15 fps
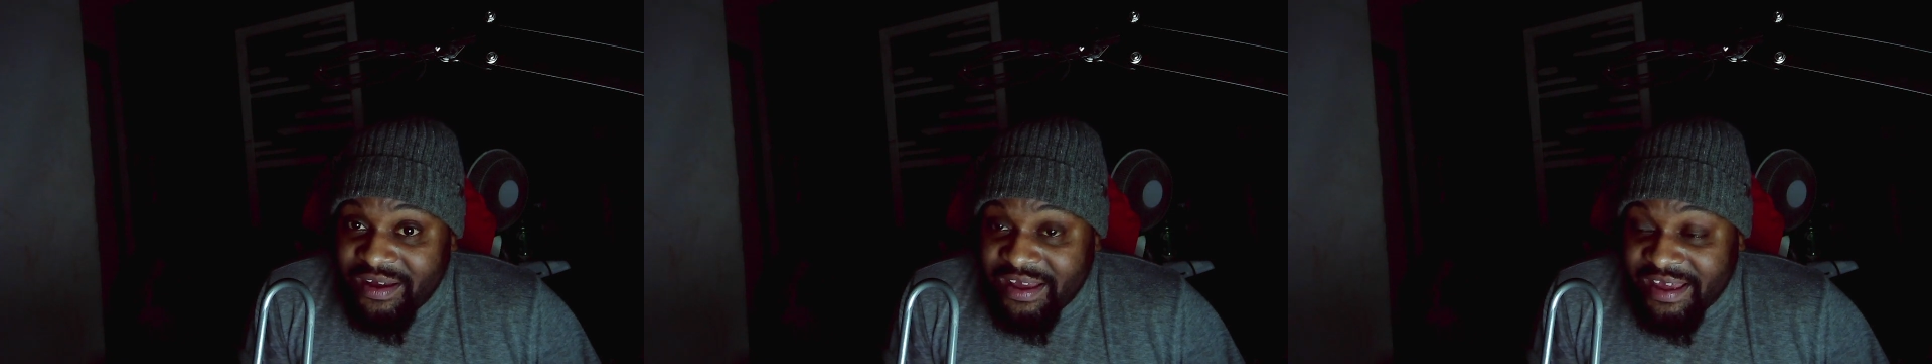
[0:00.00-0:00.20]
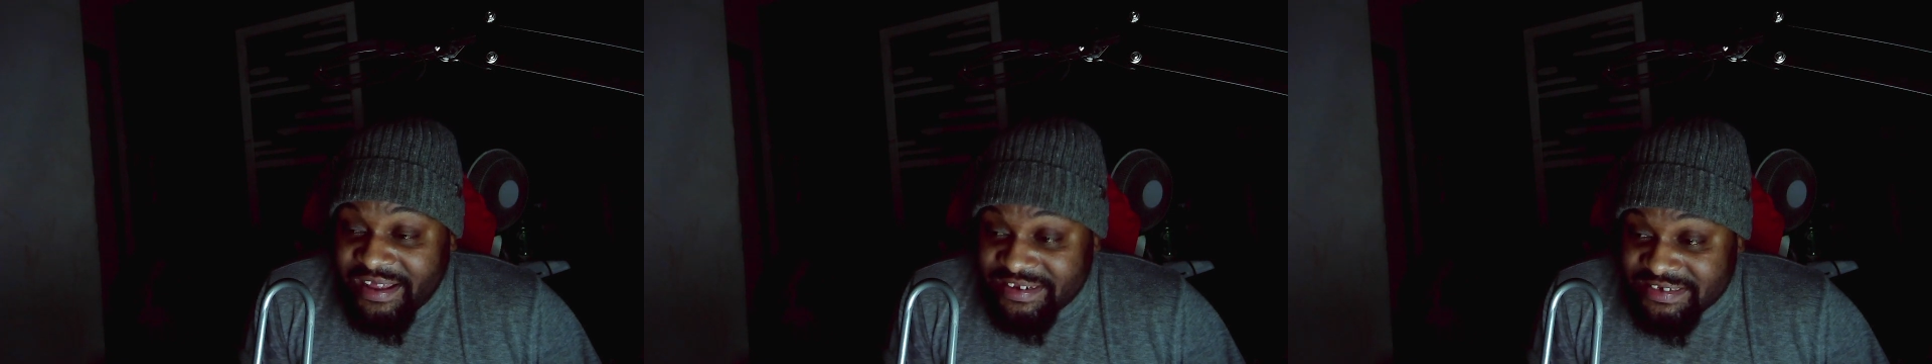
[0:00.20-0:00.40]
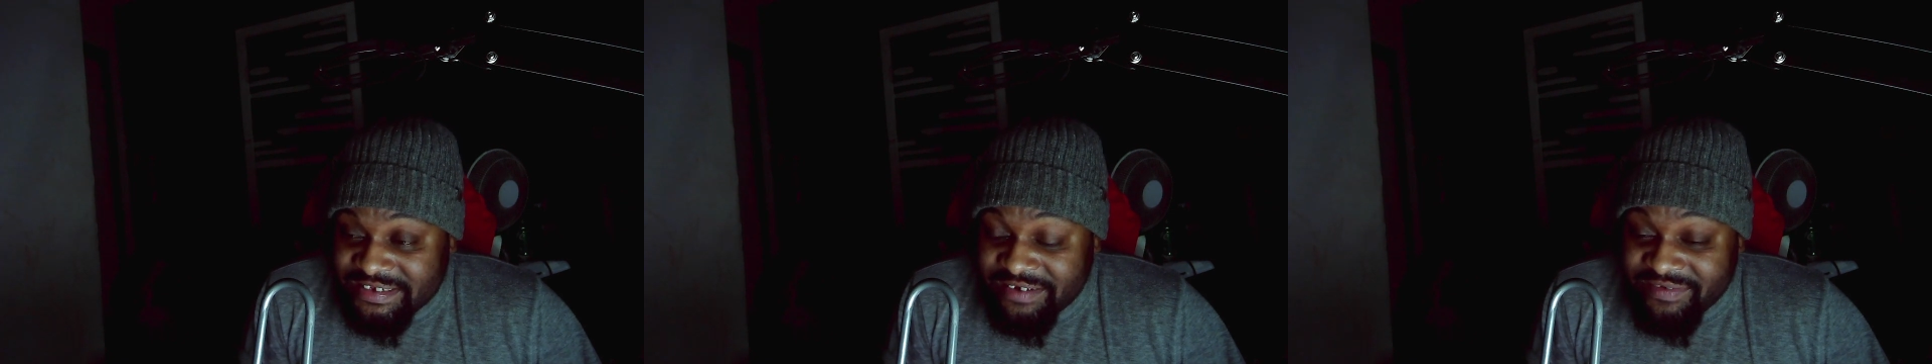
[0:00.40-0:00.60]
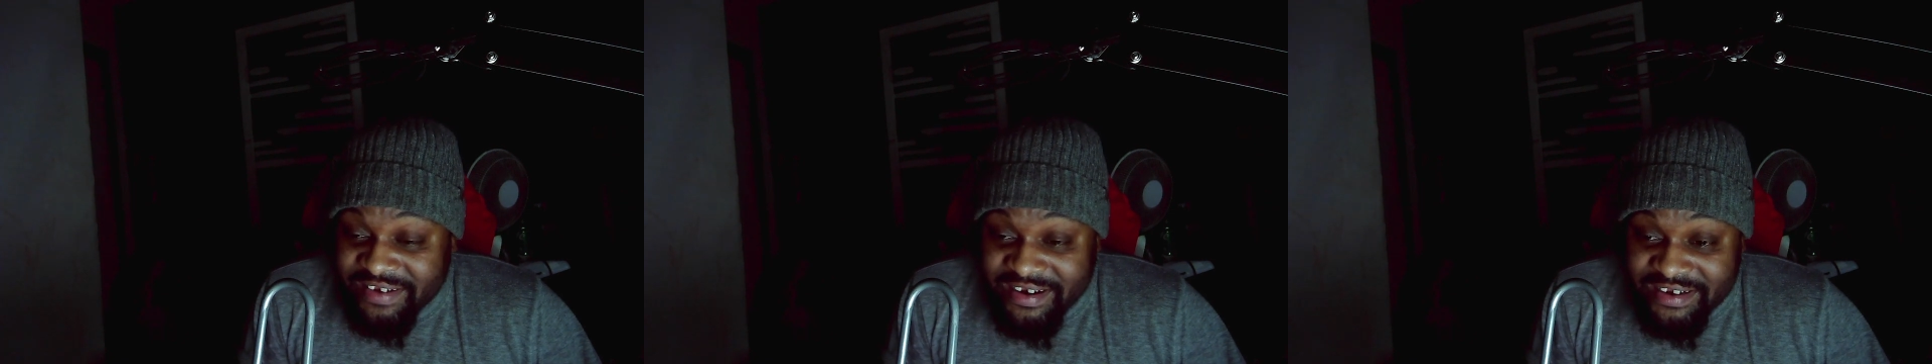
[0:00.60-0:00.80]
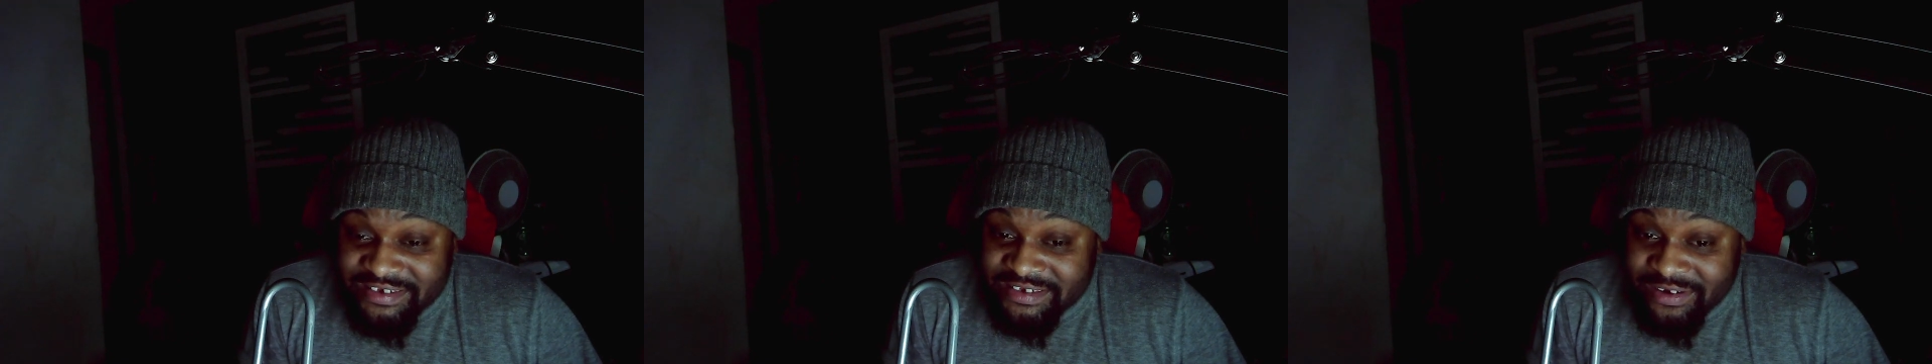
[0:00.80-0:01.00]
and stuff. Now
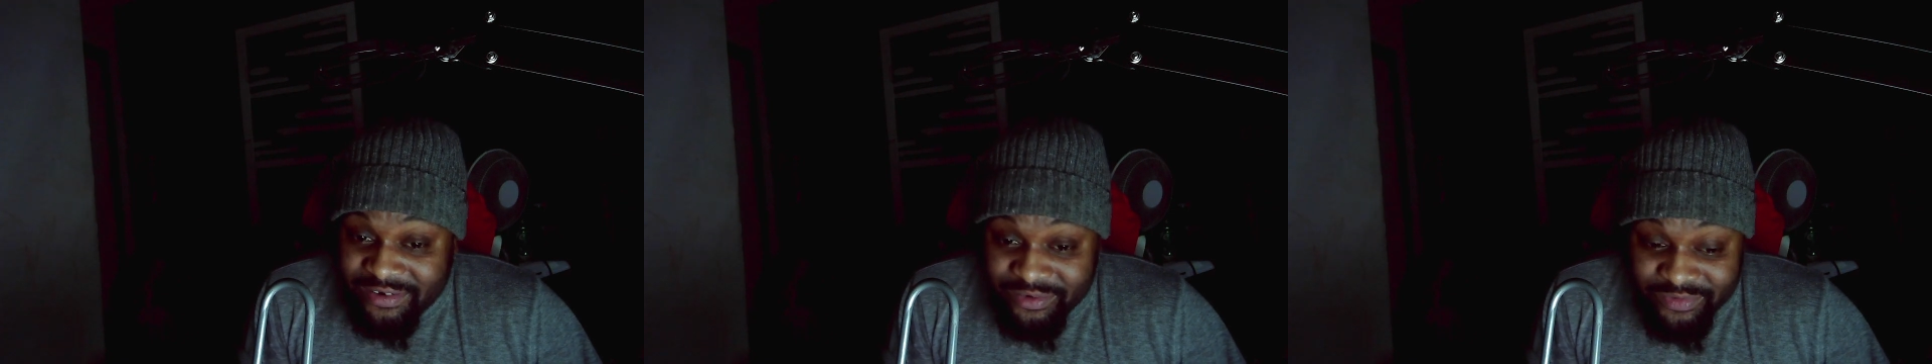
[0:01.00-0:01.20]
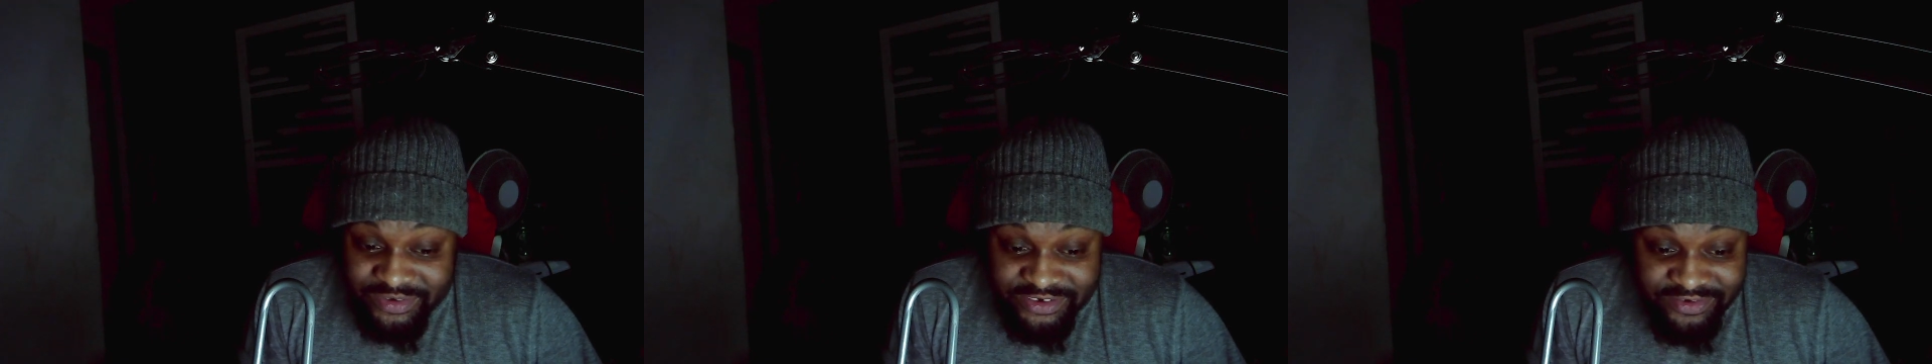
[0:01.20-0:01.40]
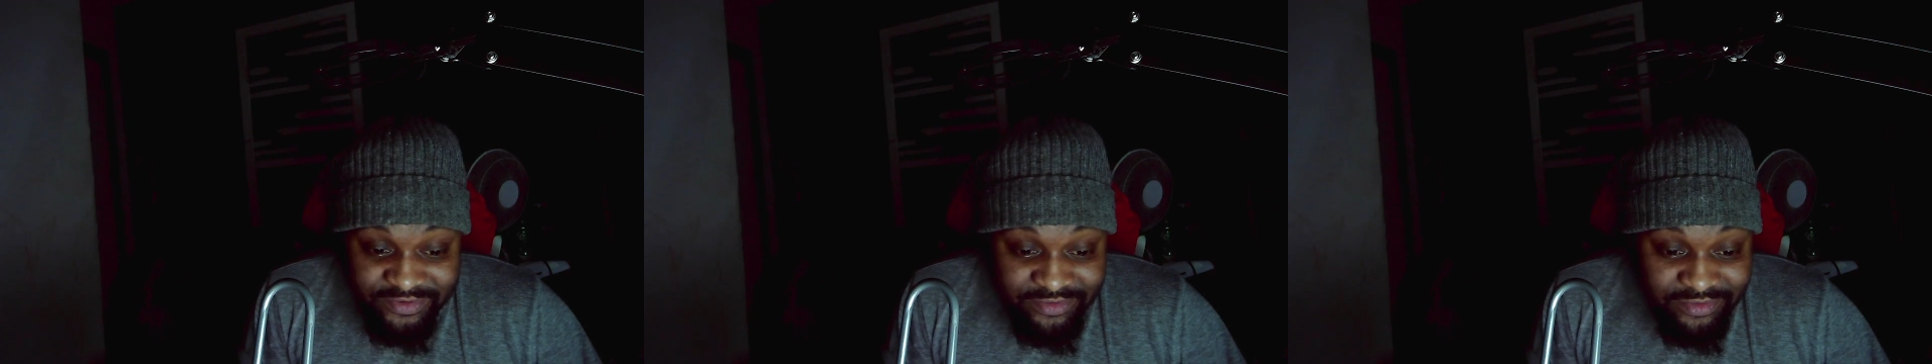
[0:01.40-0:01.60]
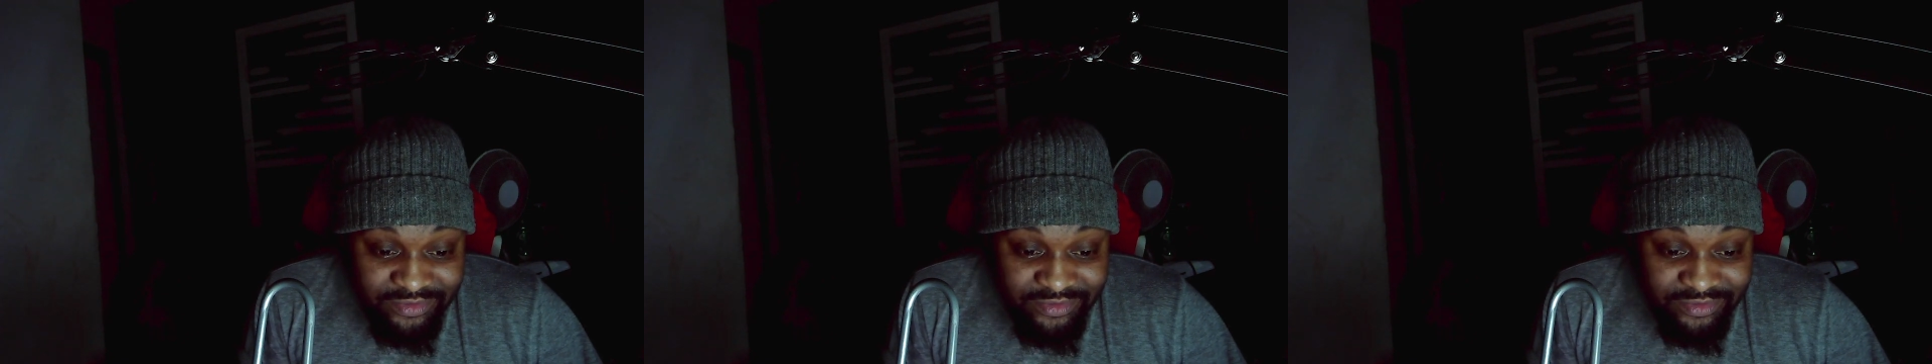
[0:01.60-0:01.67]
DeSoto is,